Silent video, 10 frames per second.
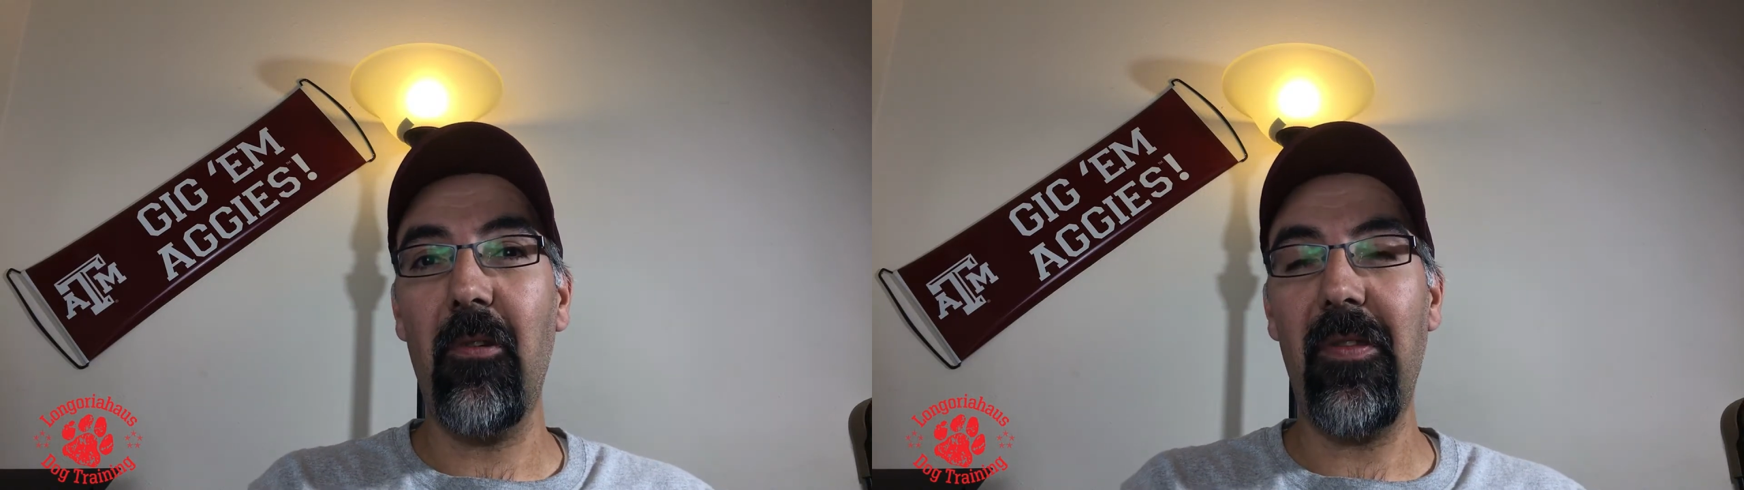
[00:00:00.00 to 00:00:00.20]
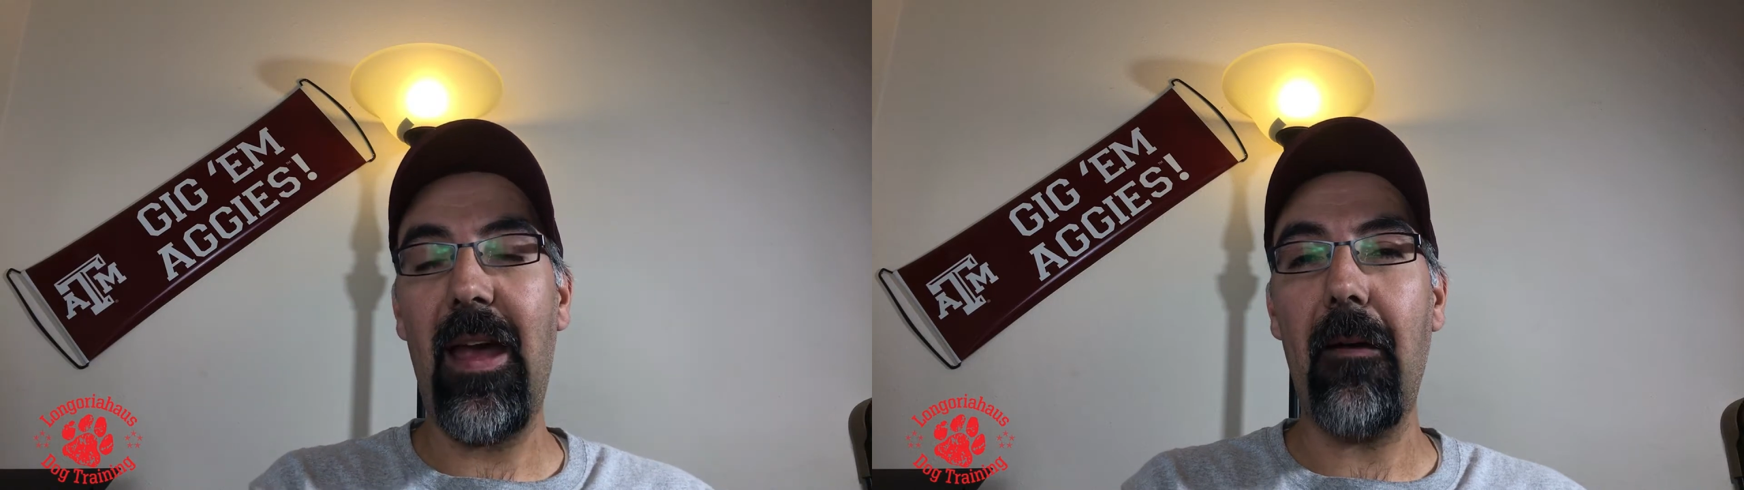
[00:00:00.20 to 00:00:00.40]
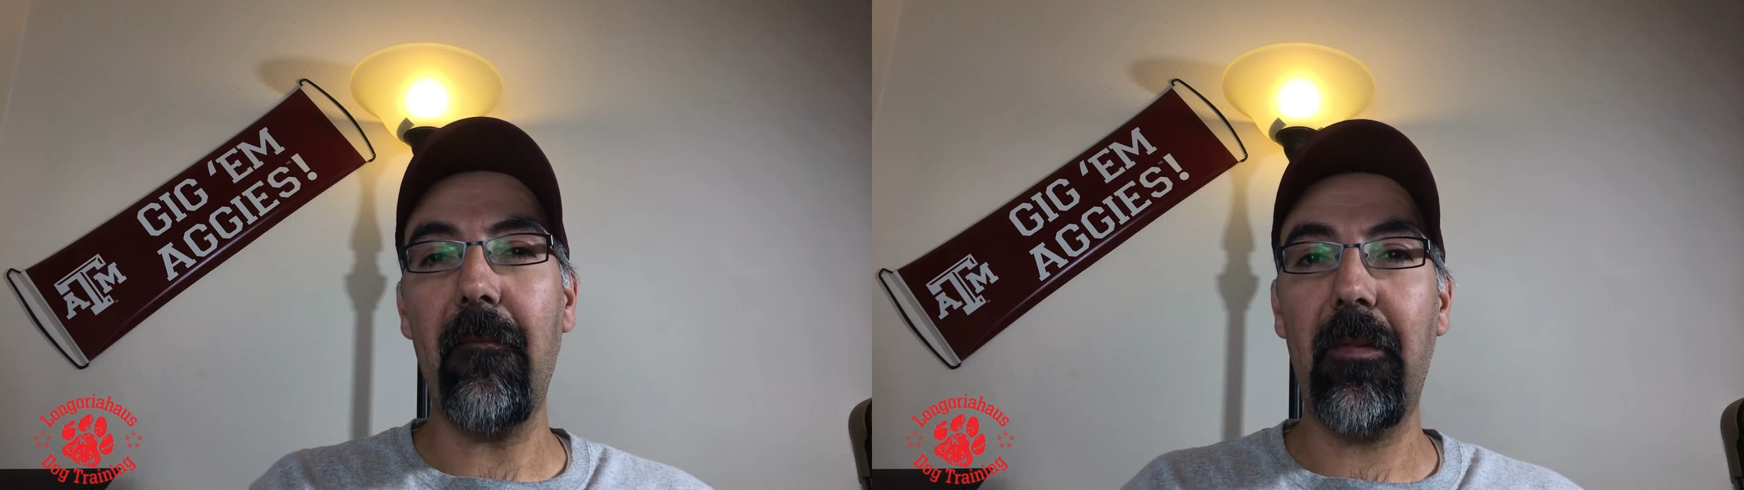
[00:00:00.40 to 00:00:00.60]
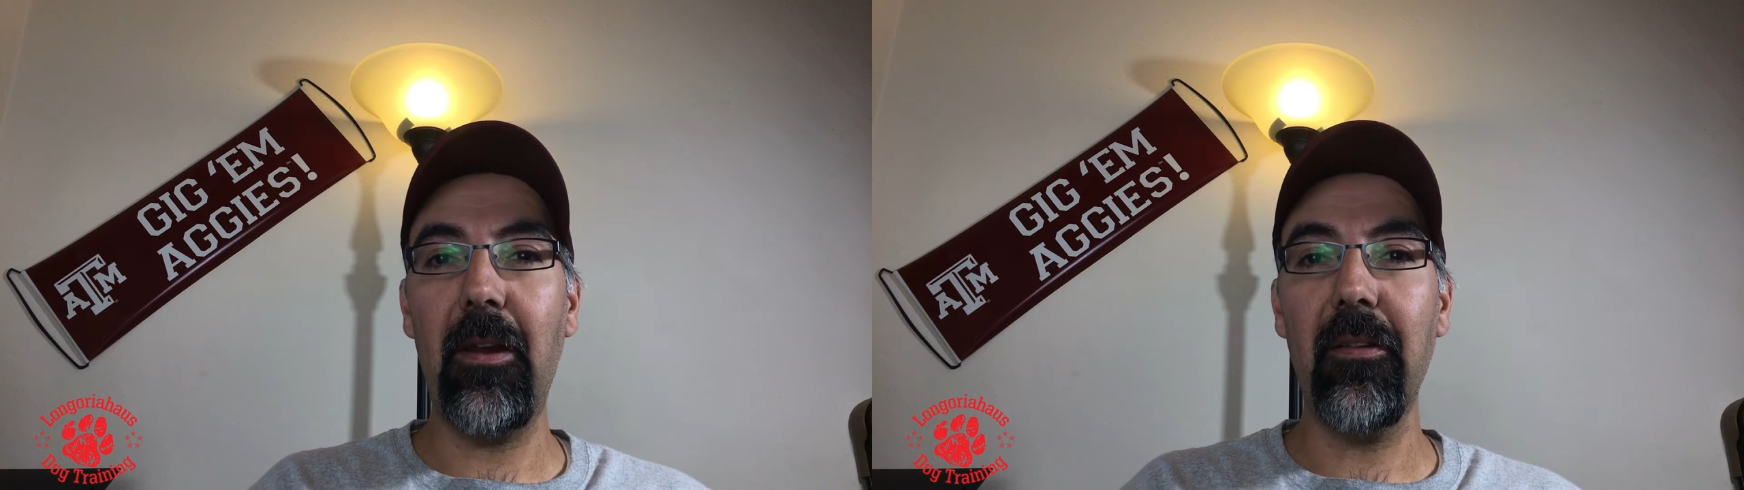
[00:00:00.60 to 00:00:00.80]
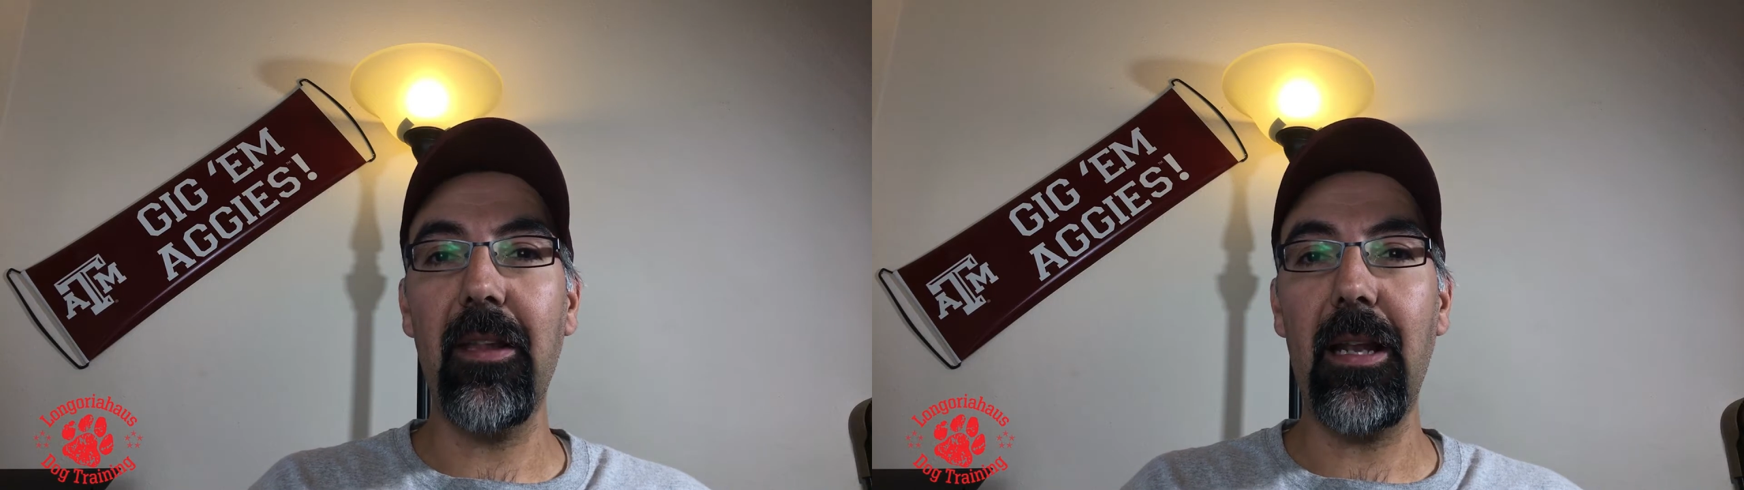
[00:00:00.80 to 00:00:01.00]
well, that
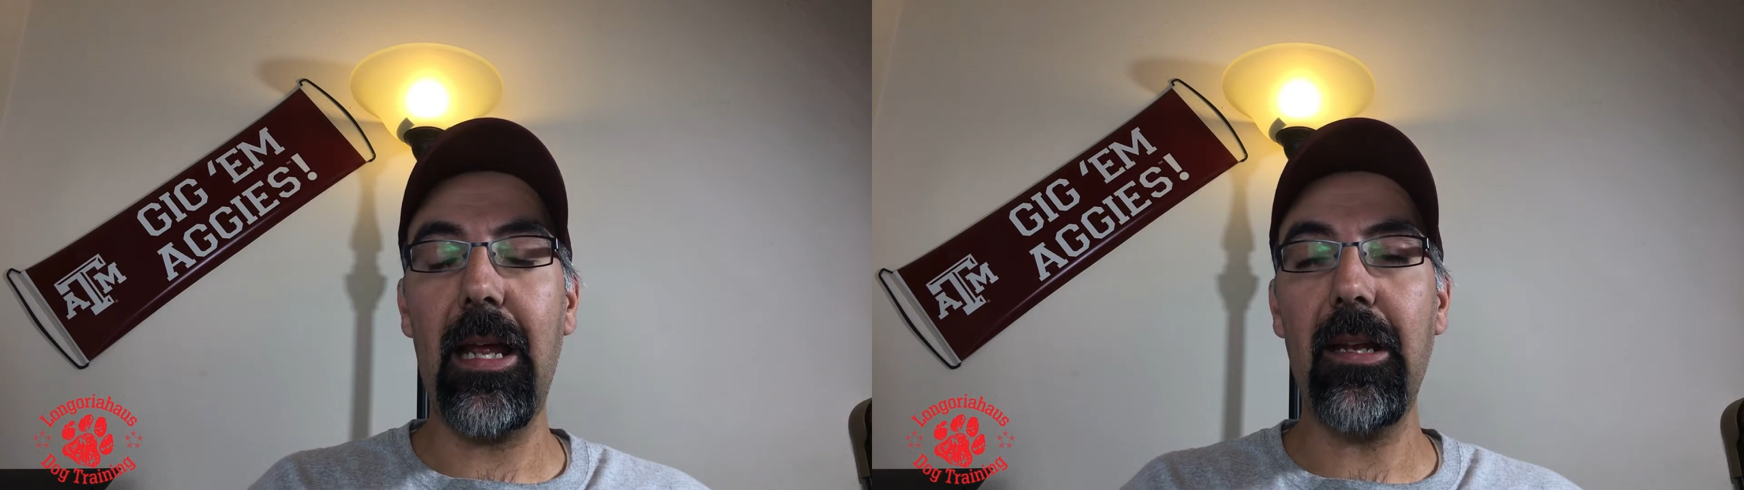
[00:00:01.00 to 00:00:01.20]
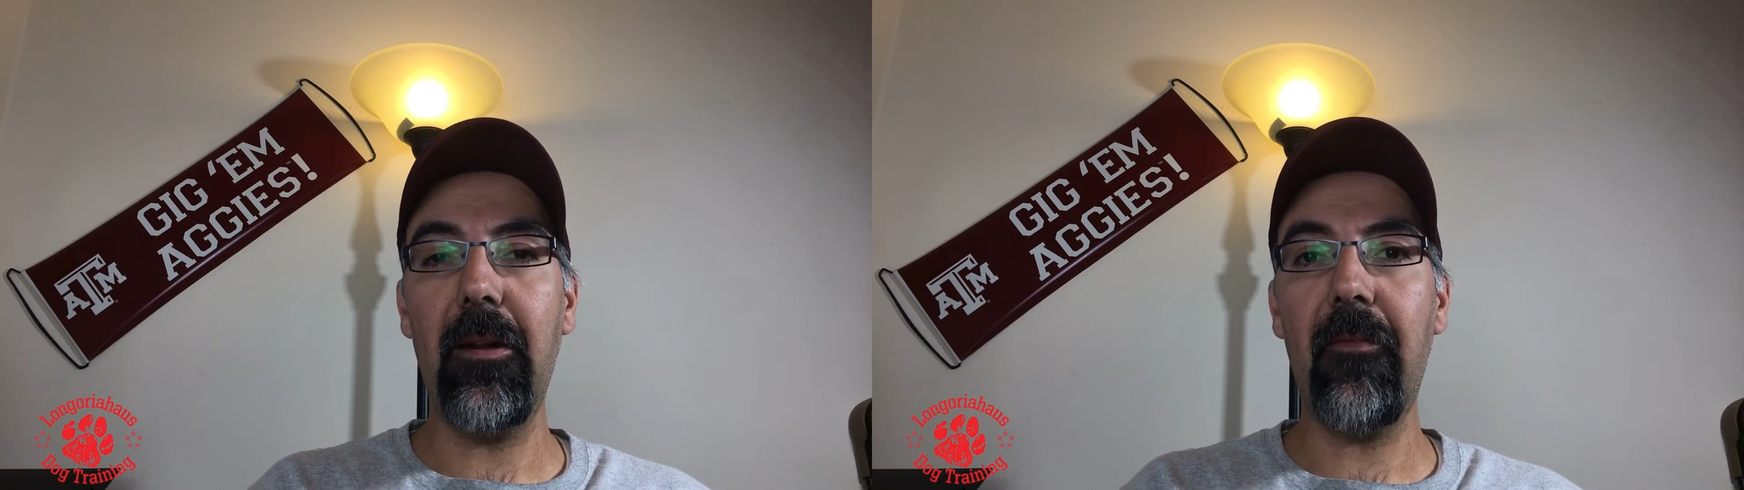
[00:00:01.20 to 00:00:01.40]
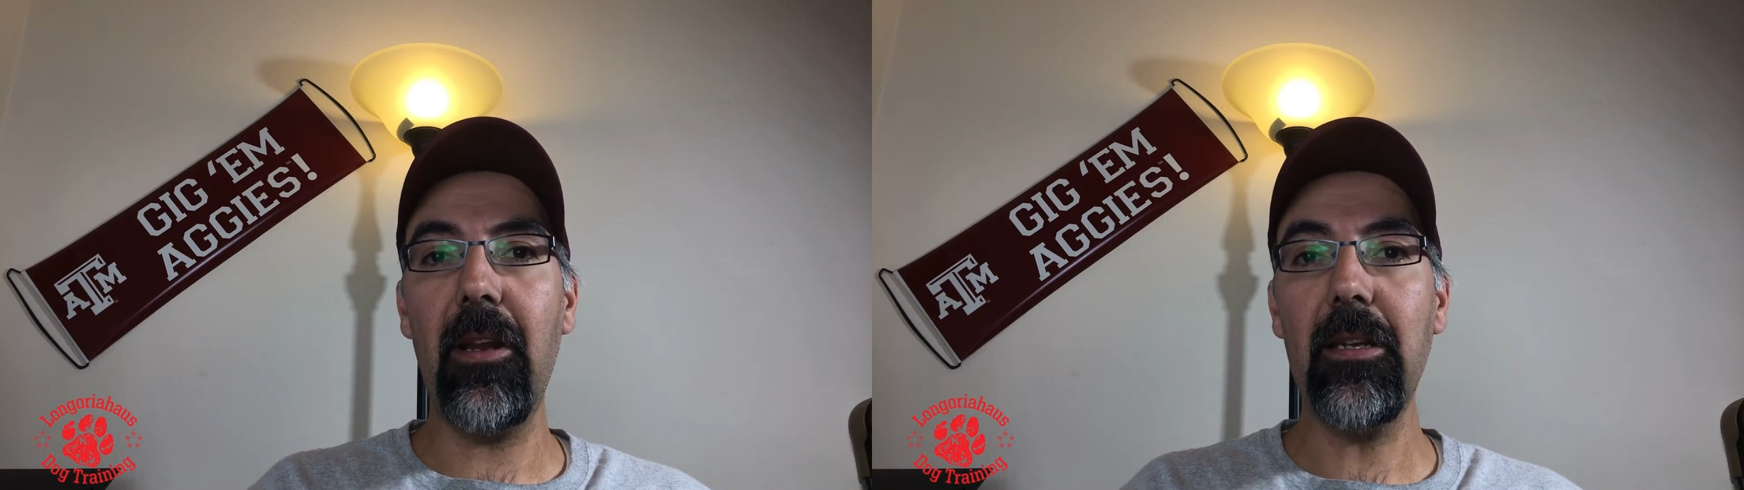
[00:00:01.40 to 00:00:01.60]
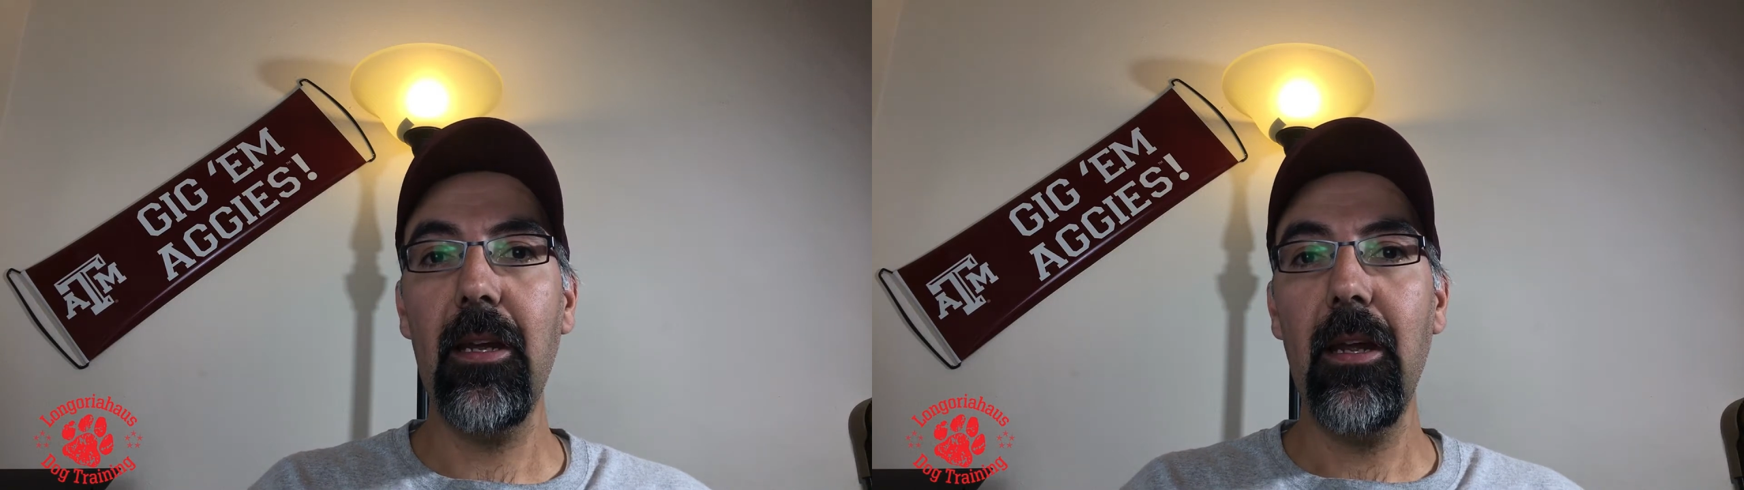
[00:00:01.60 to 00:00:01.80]
feels a lot different.